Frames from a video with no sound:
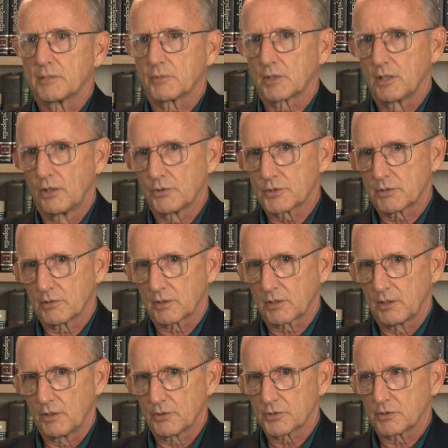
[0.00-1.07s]
him closer and
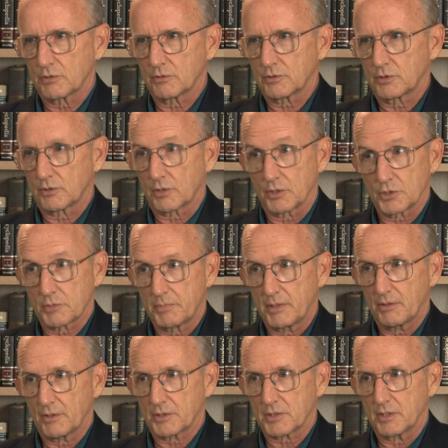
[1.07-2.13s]
closer to
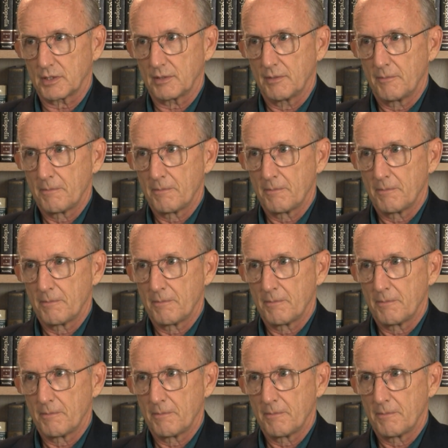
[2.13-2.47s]
conspiracy.